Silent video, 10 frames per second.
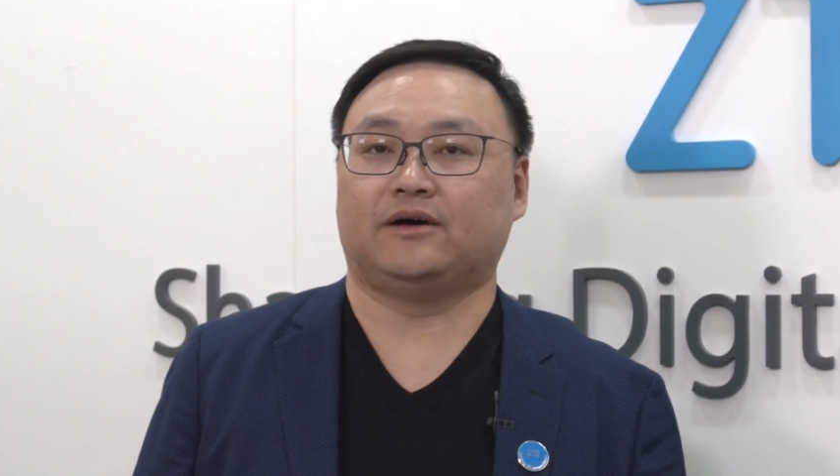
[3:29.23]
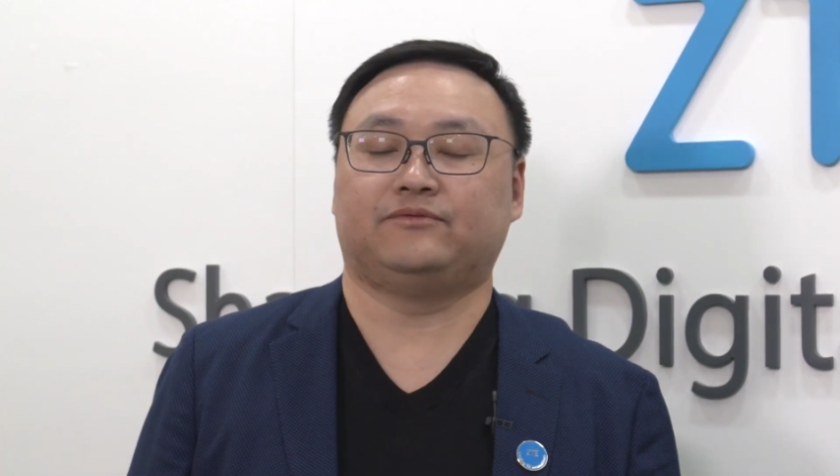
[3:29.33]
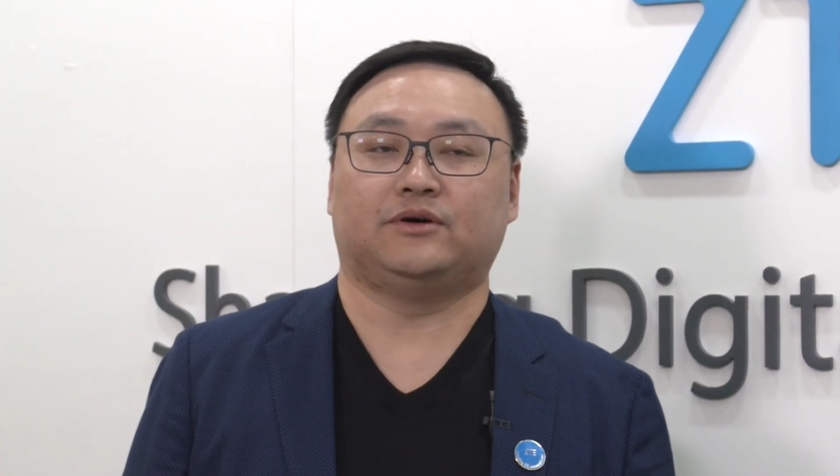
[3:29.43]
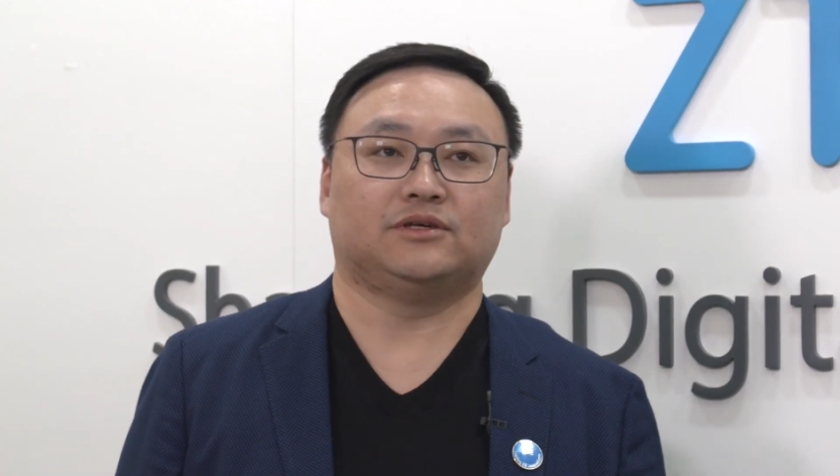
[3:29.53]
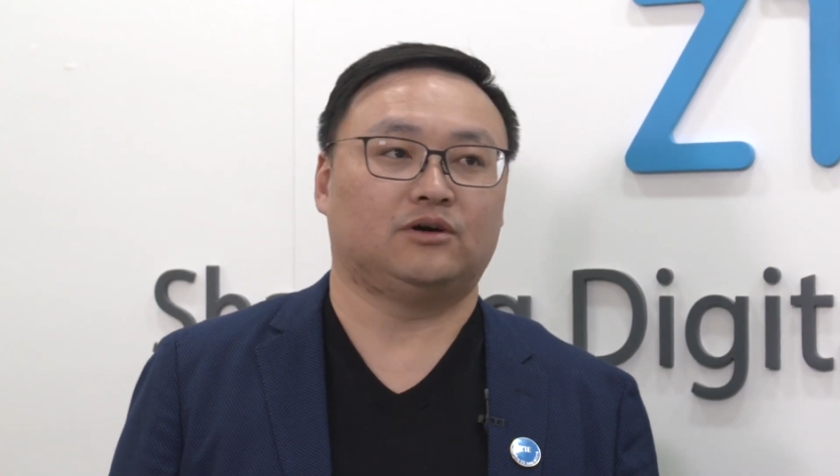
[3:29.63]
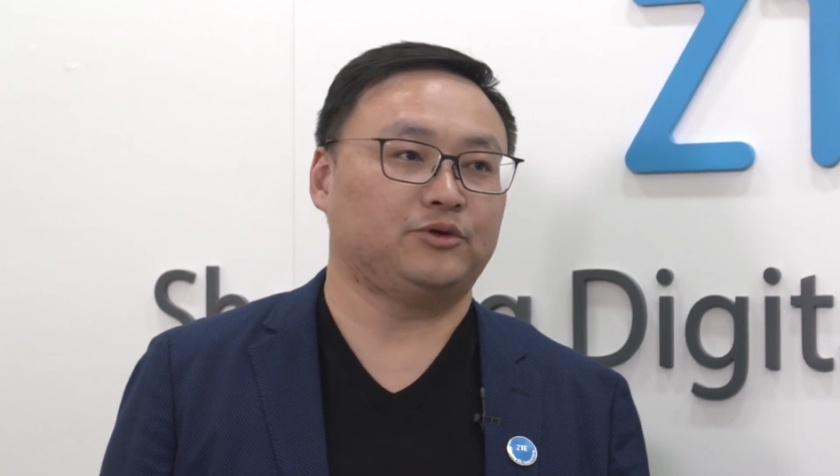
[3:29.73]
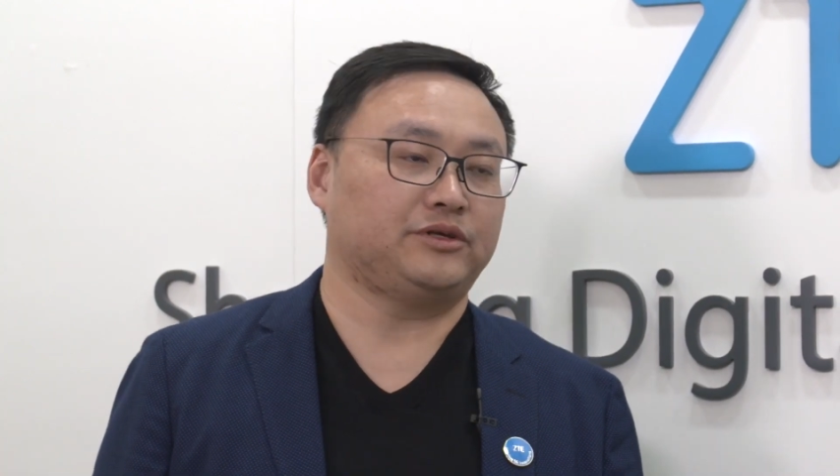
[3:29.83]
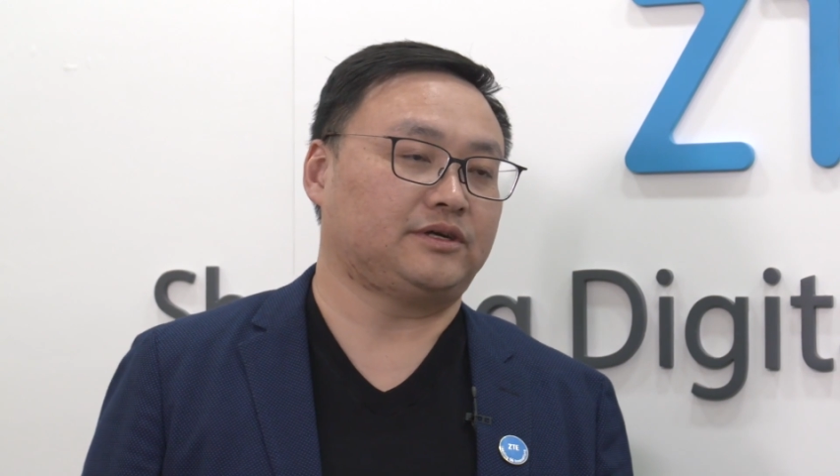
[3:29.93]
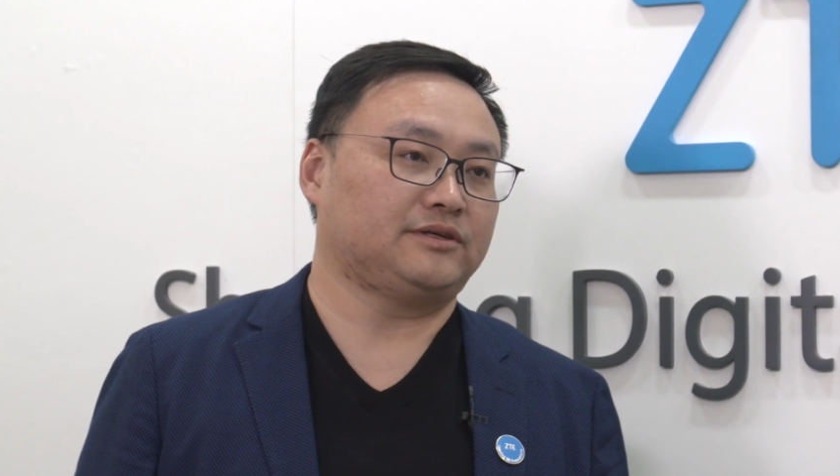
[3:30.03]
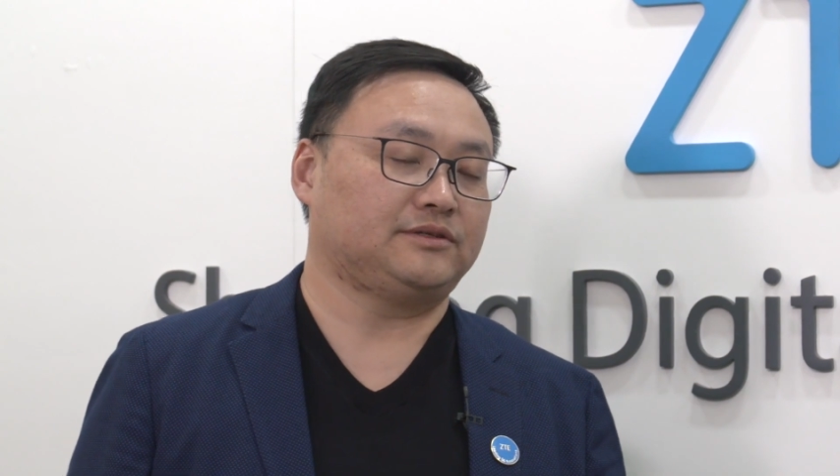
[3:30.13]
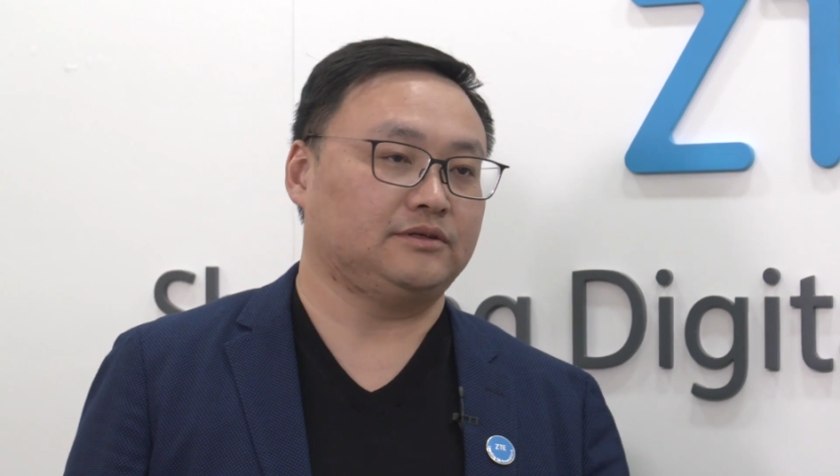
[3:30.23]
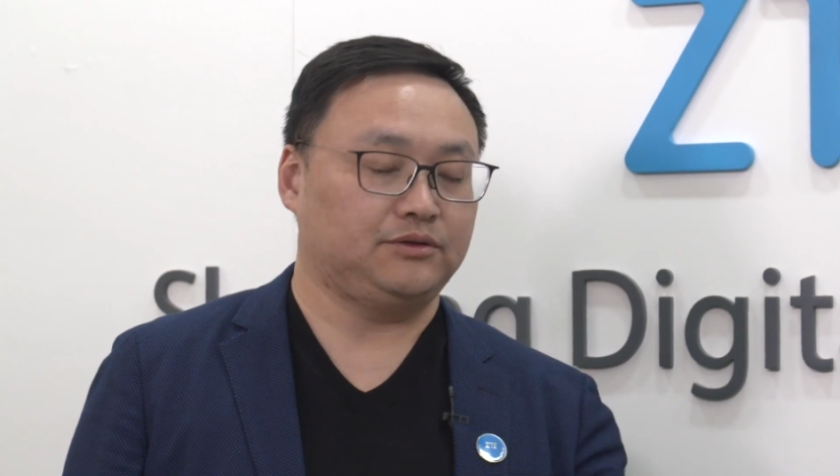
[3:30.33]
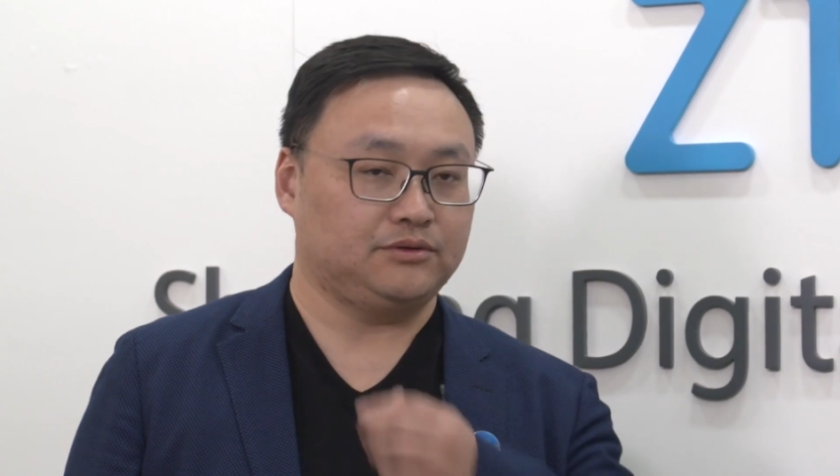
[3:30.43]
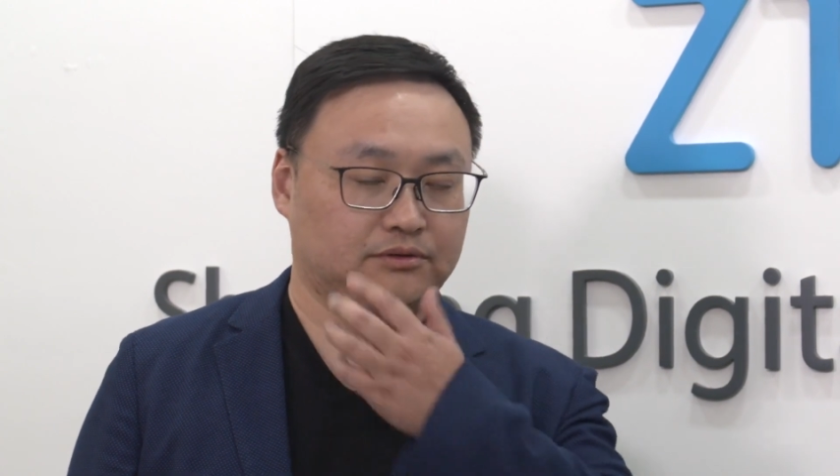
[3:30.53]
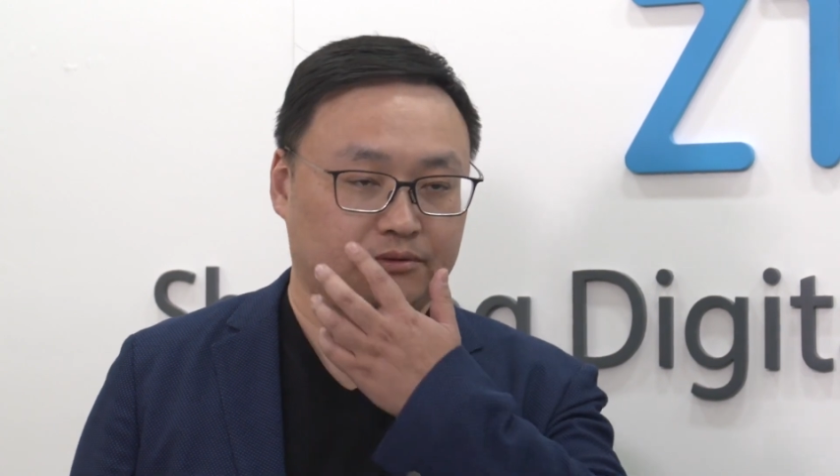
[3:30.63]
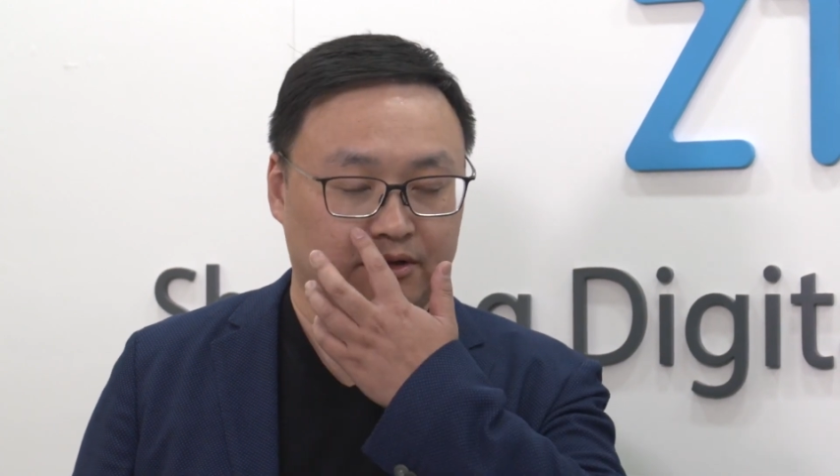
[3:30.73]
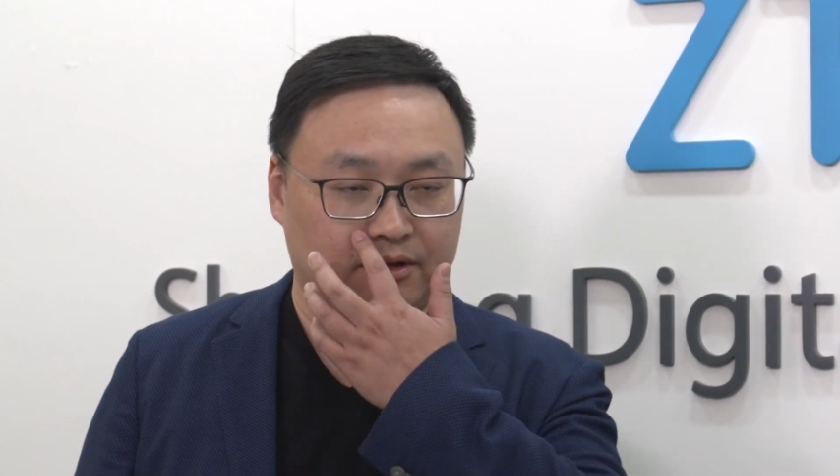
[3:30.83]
for the operators, you know,